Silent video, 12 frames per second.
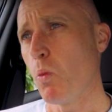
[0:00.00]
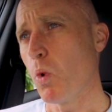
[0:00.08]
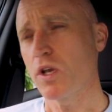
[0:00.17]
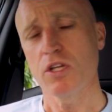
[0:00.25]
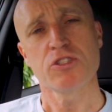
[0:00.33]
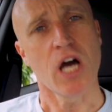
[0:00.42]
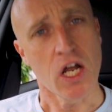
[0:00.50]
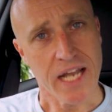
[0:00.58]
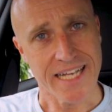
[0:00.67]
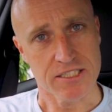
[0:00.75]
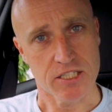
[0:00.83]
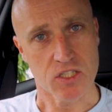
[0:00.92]
one of those
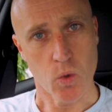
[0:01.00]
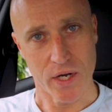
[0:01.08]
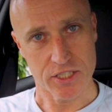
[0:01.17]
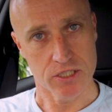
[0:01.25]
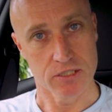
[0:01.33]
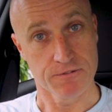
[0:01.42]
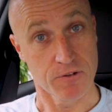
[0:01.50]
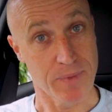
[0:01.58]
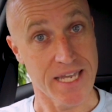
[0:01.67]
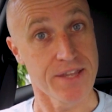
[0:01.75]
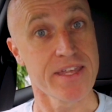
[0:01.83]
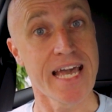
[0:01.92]
unanswered questions for
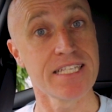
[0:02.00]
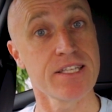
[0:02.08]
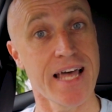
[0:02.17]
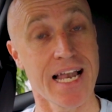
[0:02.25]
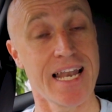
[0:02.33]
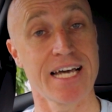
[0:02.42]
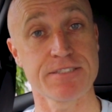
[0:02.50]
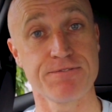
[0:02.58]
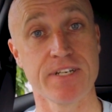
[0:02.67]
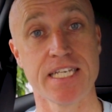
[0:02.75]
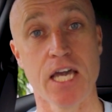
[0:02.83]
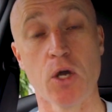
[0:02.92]
me at the end of that last
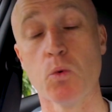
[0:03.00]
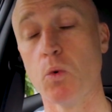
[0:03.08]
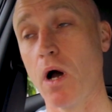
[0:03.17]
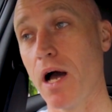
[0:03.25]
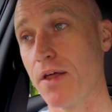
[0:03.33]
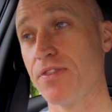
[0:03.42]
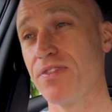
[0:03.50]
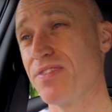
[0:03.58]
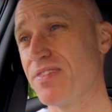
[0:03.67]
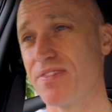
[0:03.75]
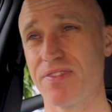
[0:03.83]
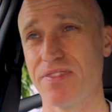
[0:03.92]
video,
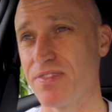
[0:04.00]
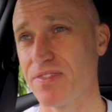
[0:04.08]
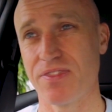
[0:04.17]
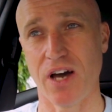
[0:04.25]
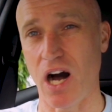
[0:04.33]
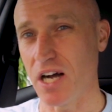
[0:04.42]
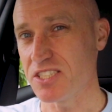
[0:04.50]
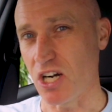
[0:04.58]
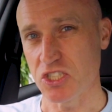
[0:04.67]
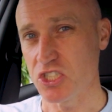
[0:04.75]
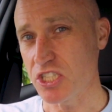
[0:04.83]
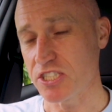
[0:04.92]

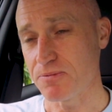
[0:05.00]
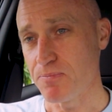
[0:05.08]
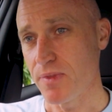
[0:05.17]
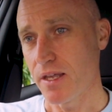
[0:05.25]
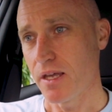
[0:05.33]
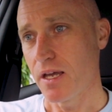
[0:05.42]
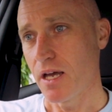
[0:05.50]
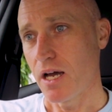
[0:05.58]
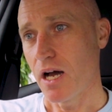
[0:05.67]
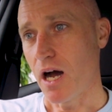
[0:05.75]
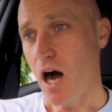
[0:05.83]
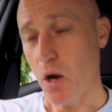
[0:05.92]
that
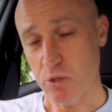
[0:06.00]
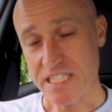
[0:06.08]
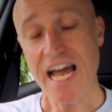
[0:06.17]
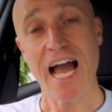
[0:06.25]
I was